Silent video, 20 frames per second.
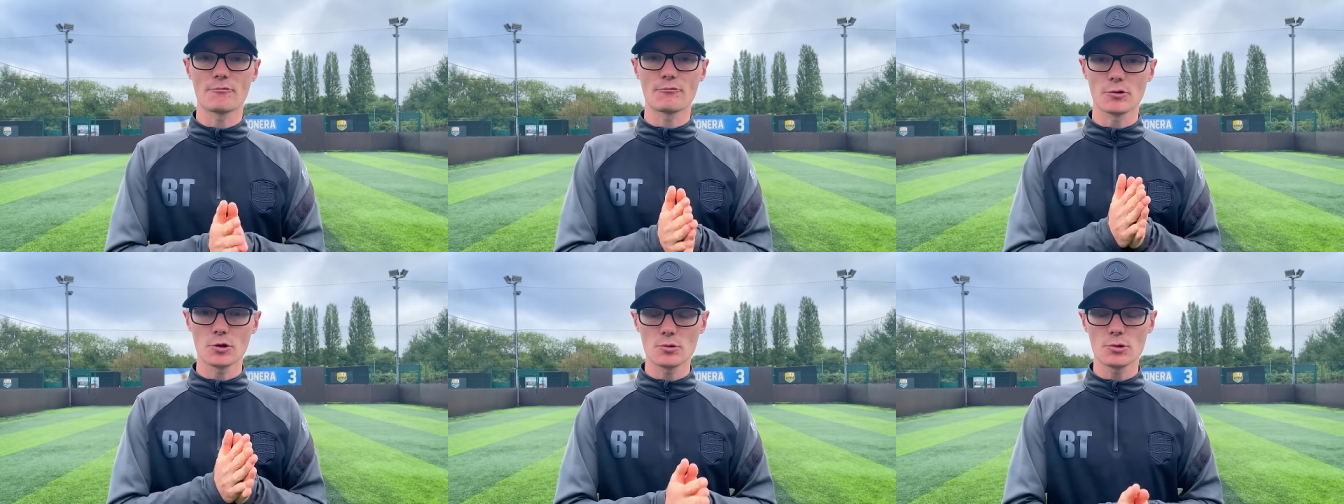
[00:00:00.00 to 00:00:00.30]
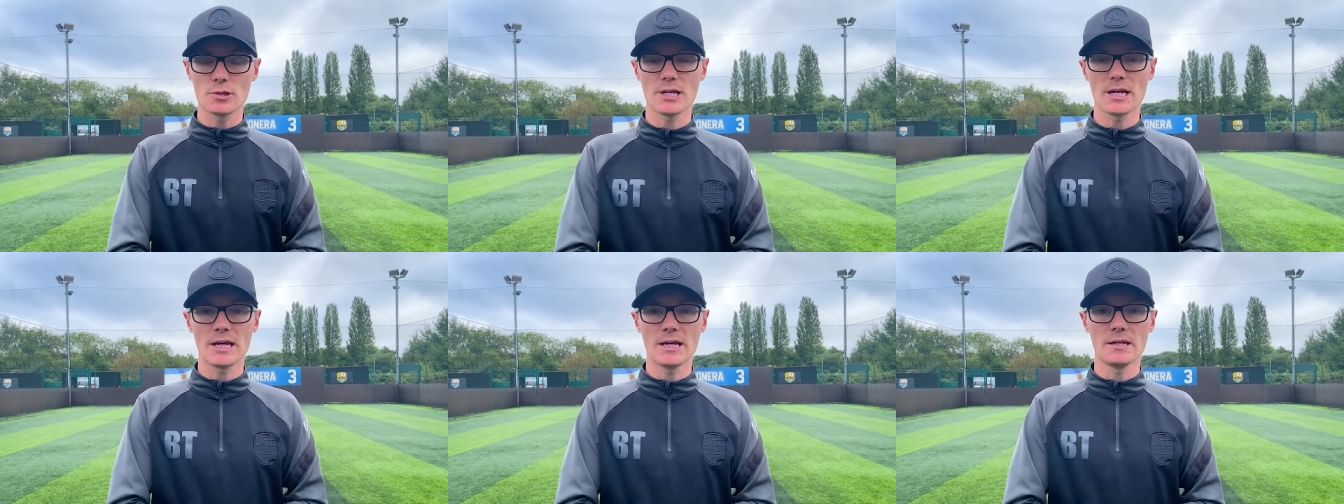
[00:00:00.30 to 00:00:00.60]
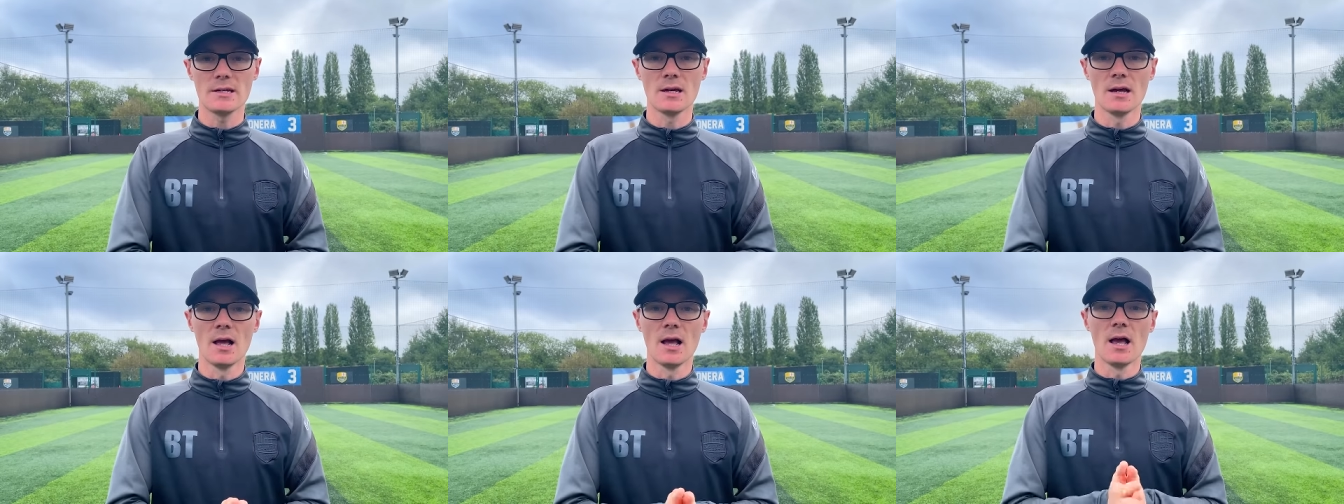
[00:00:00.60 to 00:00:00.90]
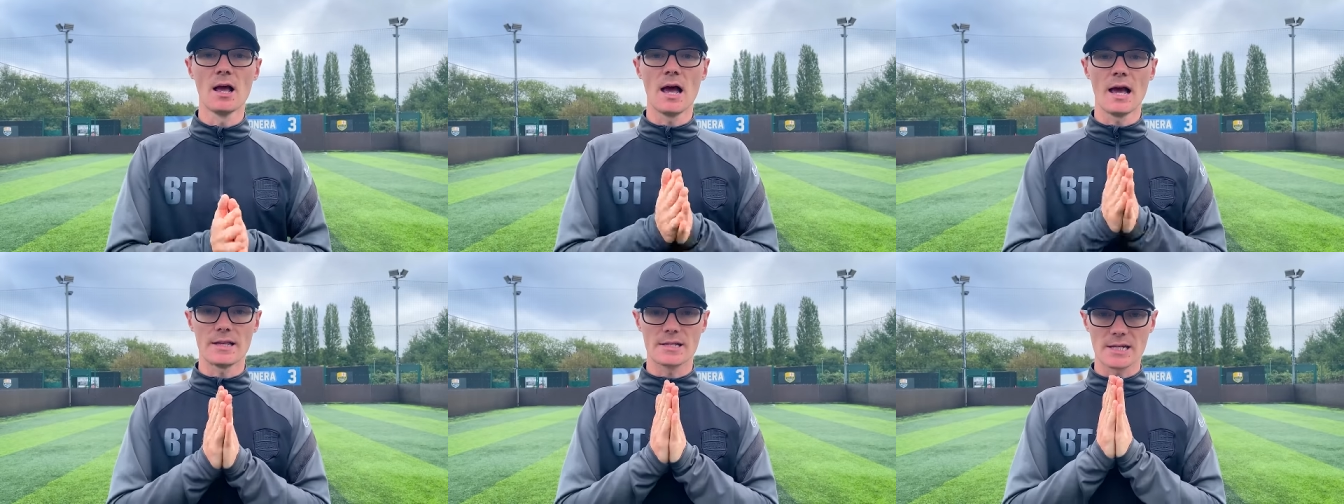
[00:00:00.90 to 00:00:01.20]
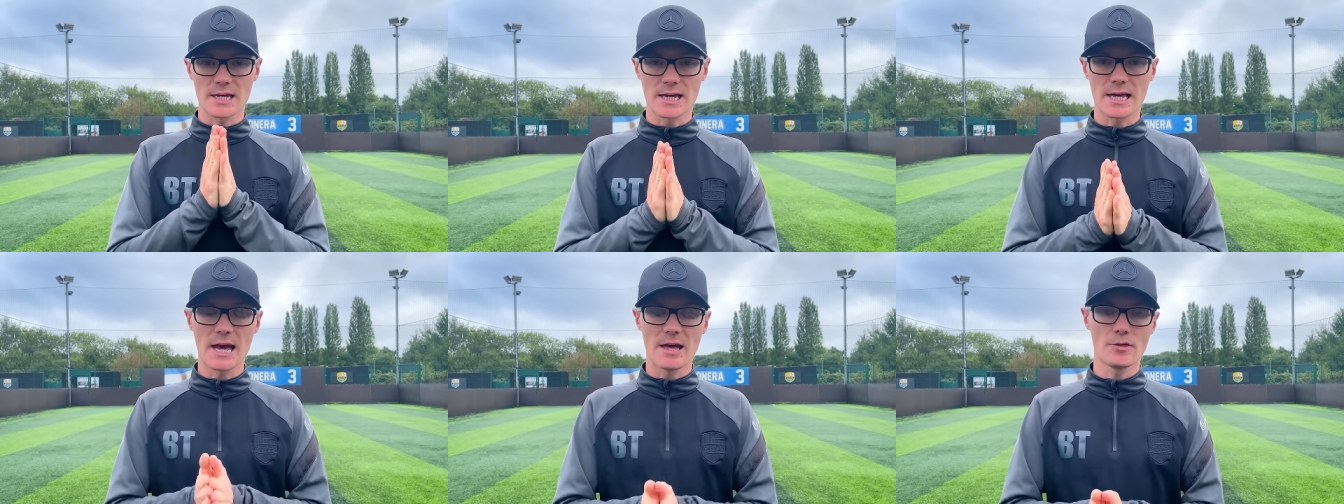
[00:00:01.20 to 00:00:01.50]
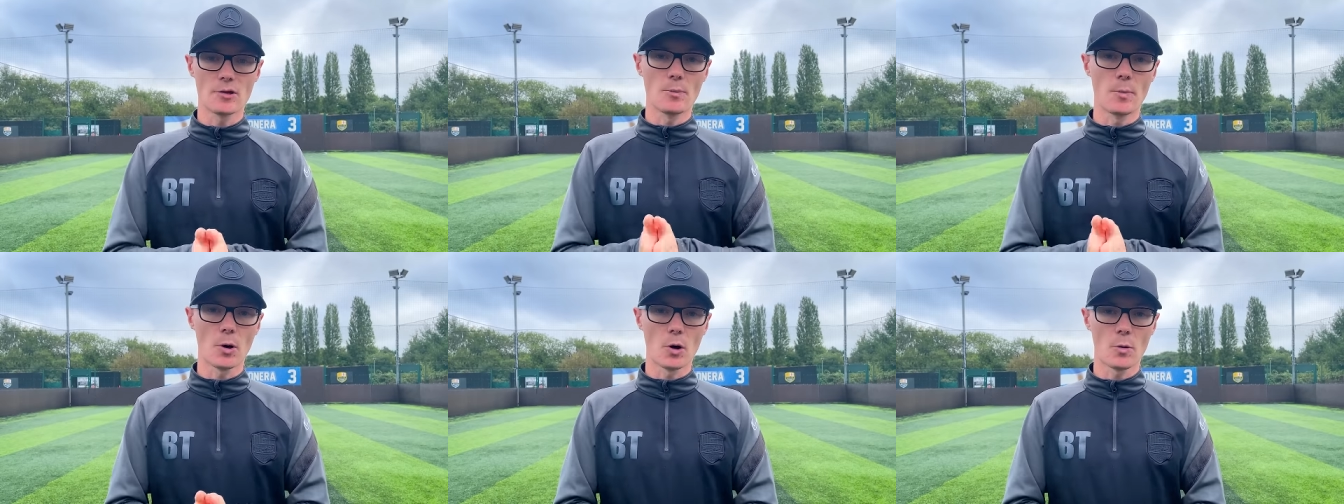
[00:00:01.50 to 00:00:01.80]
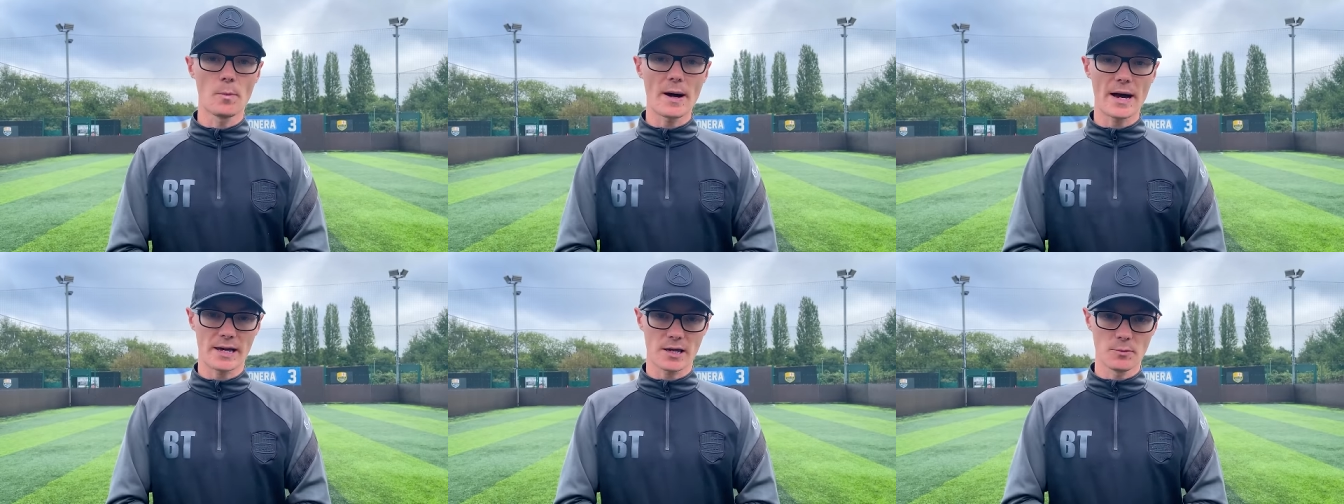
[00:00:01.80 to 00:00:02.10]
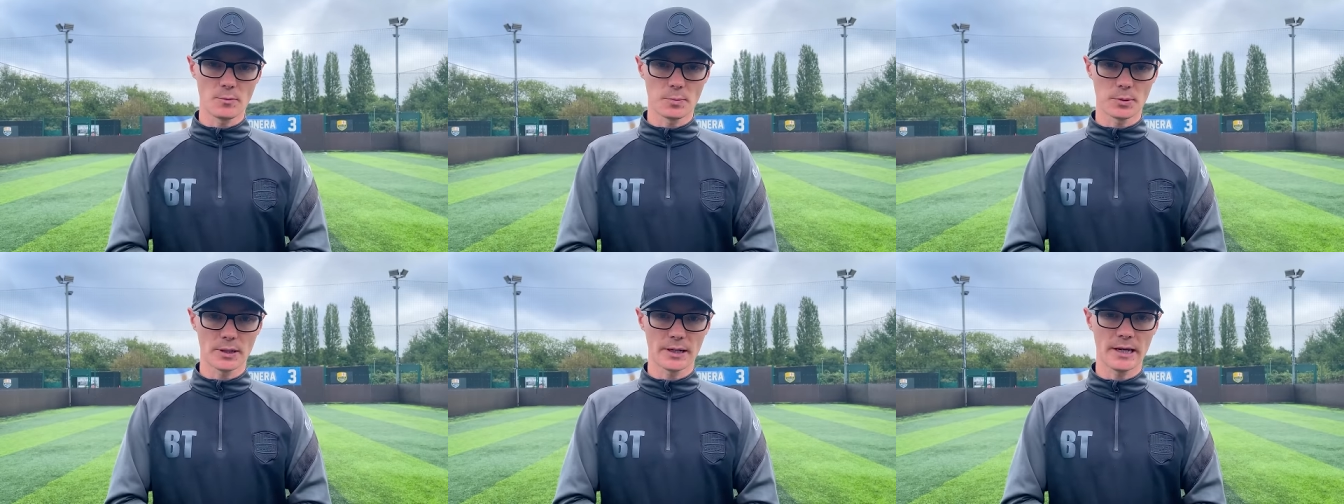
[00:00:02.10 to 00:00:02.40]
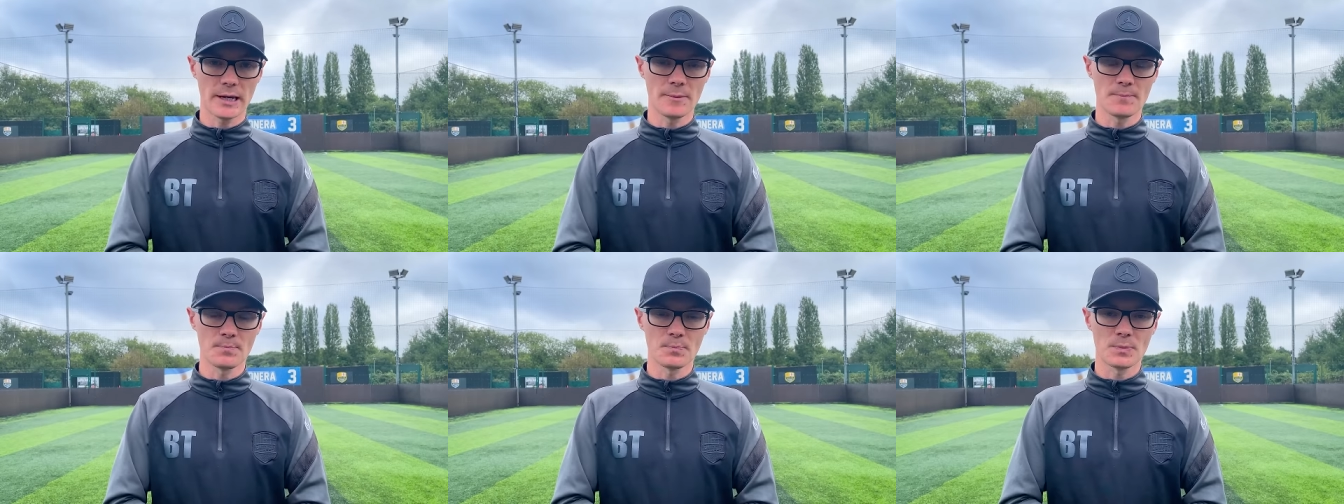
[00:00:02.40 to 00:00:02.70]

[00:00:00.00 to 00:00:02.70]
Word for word: routine to get the ball back in play.